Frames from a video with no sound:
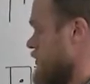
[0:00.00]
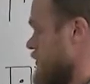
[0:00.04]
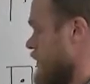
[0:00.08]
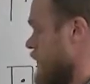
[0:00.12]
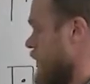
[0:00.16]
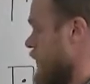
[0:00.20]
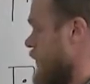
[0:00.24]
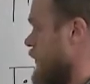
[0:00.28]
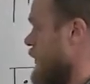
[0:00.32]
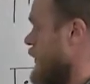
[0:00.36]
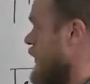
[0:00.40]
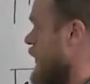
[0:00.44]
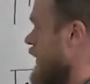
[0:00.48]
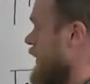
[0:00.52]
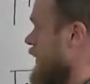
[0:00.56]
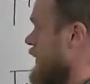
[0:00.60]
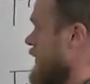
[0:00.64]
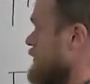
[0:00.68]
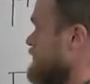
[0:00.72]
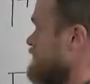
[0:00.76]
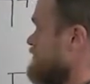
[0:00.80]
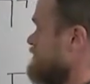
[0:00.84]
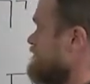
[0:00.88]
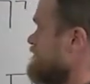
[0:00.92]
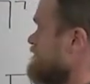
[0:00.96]

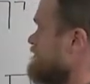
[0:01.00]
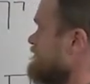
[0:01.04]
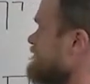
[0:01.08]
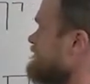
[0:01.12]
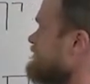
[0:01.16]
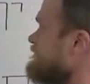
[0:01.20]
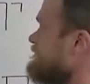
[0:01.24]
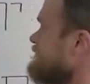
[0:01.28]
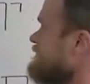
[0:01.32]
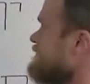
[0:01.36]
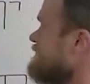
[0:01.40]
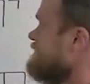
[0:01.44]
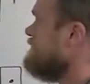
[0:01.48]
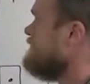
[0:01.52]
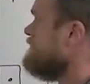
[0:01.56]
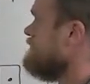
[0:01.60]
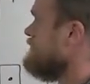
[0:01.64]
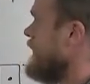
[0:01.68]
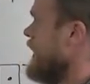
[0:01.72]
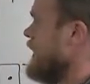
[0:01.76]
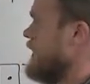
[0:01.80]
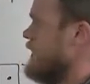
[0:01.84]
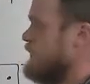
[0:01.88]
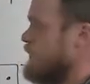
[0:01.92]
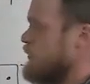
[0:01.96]
so
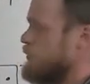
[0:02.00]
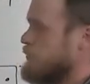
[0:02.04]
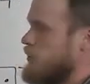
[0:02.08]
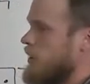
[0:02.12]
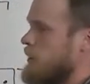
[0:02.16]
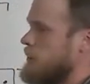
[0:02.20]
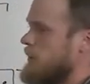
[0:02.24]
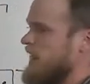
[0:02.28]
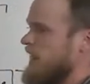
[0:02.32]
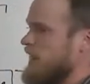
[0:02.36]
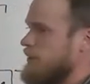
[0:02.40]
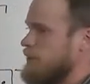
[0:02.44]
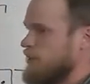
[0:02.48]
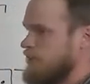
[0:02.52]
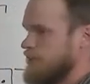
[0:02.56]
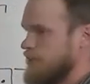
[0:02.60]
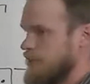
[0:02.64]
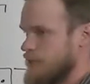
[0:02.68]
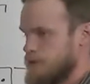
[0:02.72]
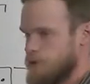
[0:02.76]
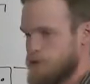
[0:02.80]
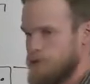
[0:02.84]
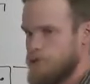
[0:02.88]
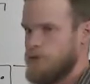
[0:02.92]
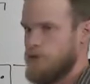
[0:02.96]
in the future I may have a
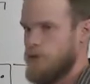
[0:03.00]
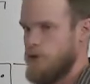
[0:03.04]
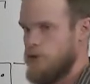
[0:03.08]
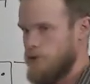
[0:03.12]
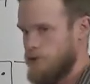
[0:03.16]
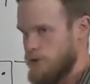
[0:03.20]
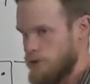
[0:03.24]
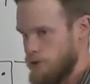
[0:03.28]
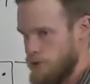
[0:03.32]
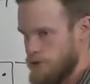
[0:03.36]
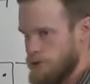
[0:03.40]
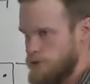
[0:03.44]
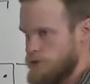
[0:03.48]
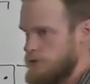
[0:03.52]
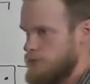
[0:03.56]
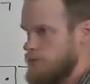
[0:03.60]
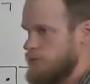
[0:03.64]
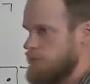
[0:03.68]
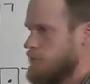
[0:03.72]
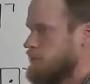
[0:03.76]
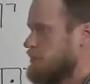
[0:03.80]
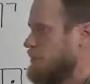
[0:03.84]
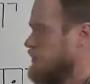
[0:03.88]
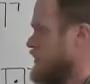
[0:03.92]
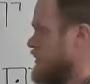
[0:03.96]
list of all
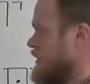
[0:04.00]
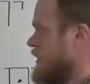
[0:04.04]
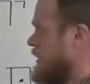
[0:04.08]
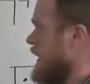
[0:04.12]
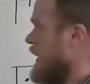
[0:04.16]
those put